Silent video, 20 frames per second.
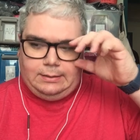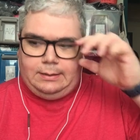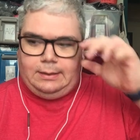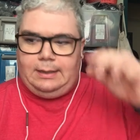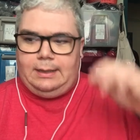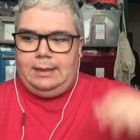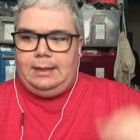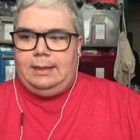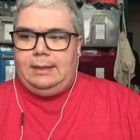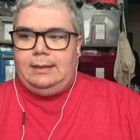
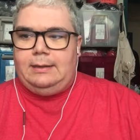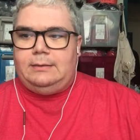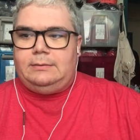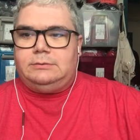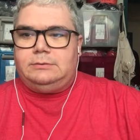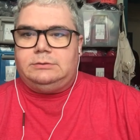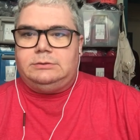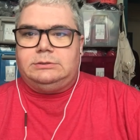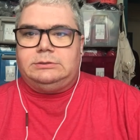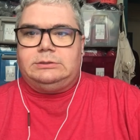And
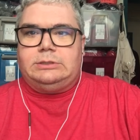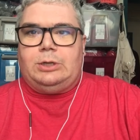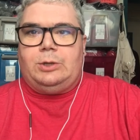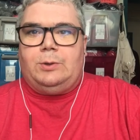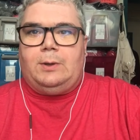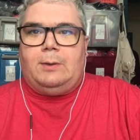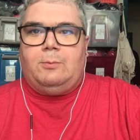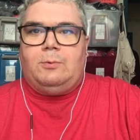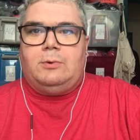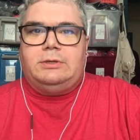so
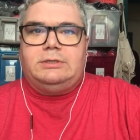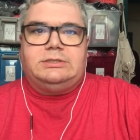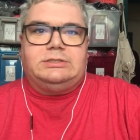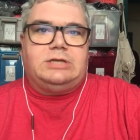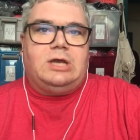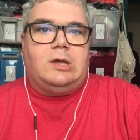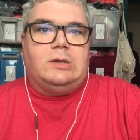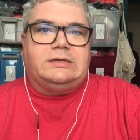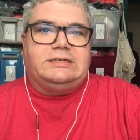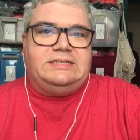I wanted to
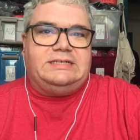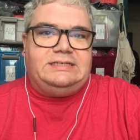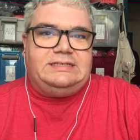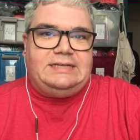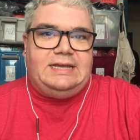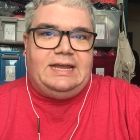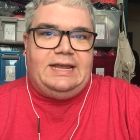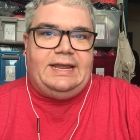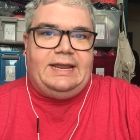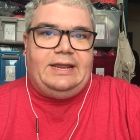talk
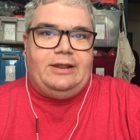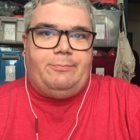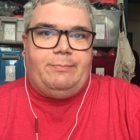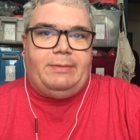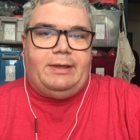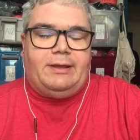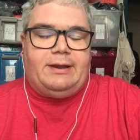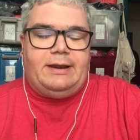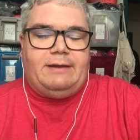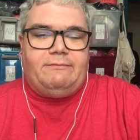today
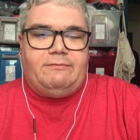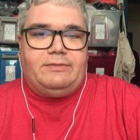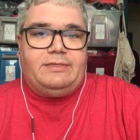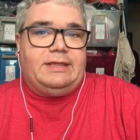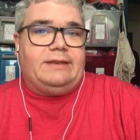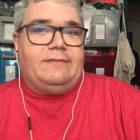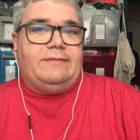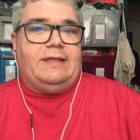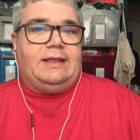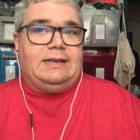about
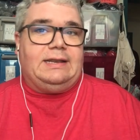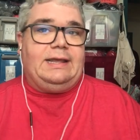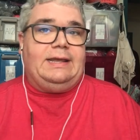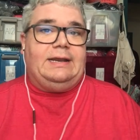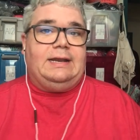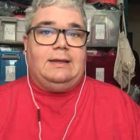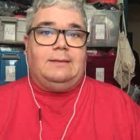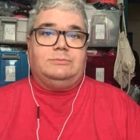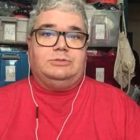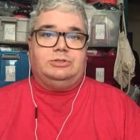everything that led
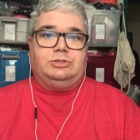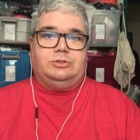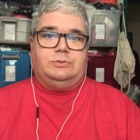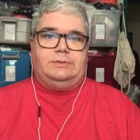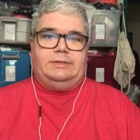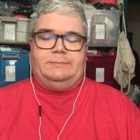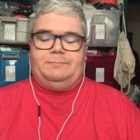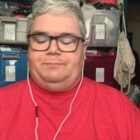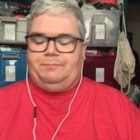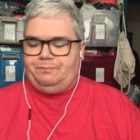up to
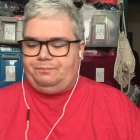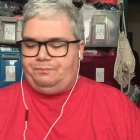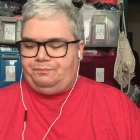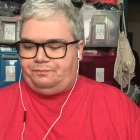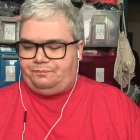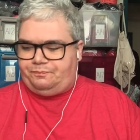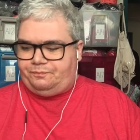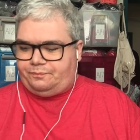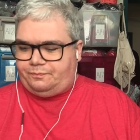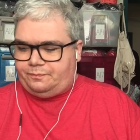it.
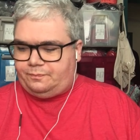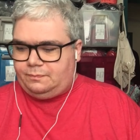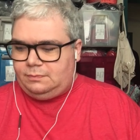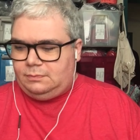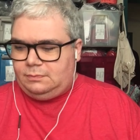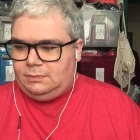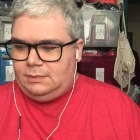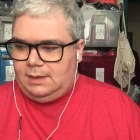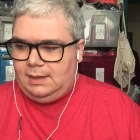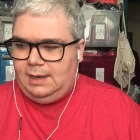
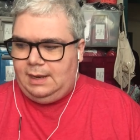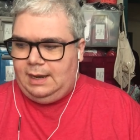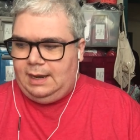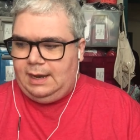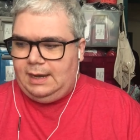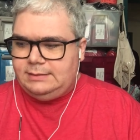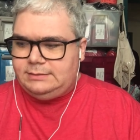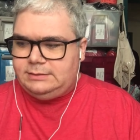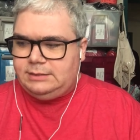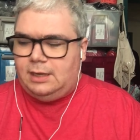
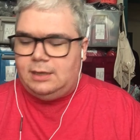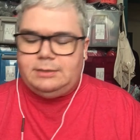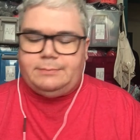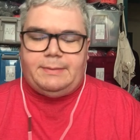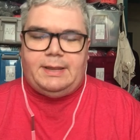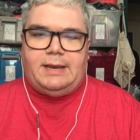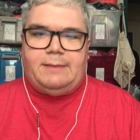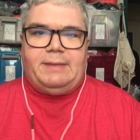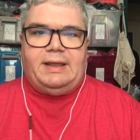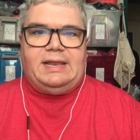I talked
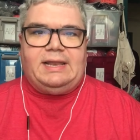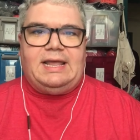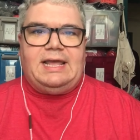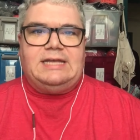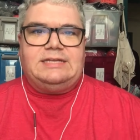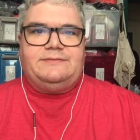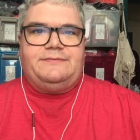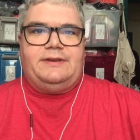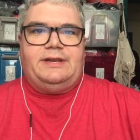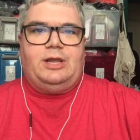about in my
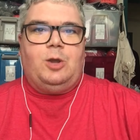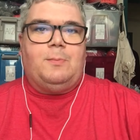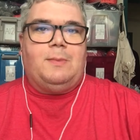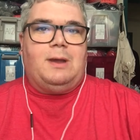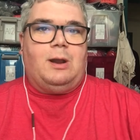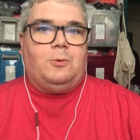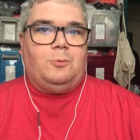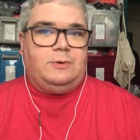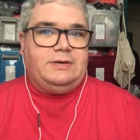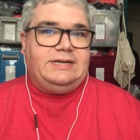last video my
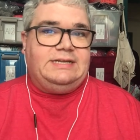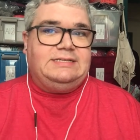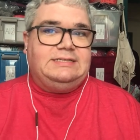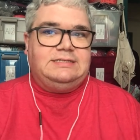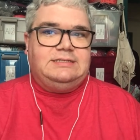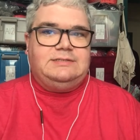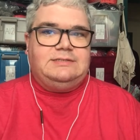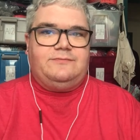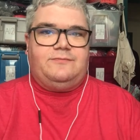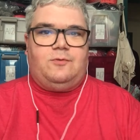
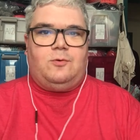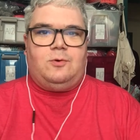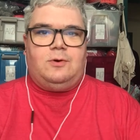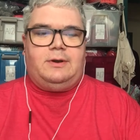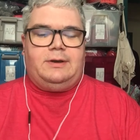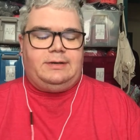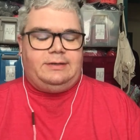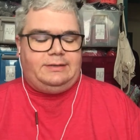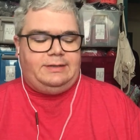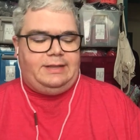reasons for
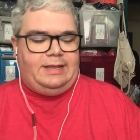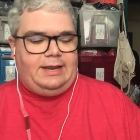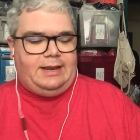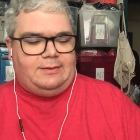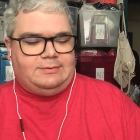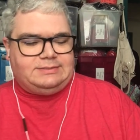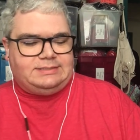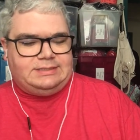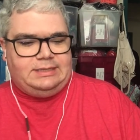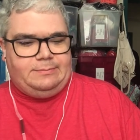it, and that I
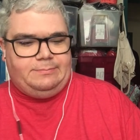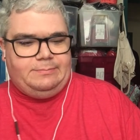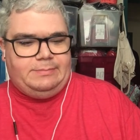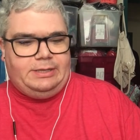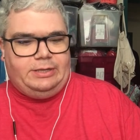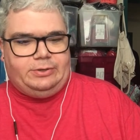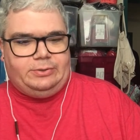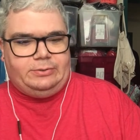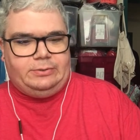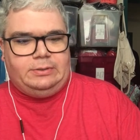was in the
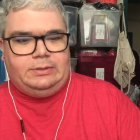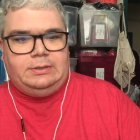middle